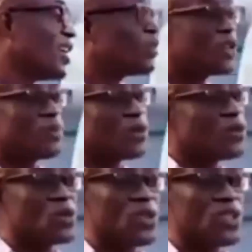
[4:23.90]
e no de
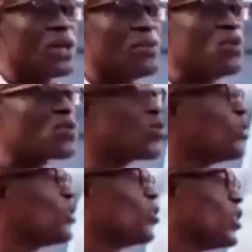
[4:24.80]
beto treasure bowl so
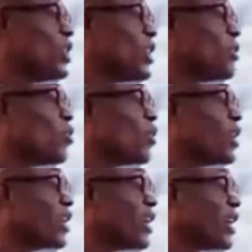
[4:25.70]
de begu ni de mu
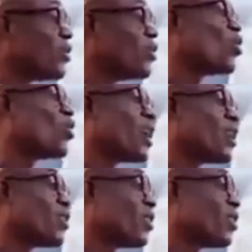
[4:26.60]
ni e wo no ano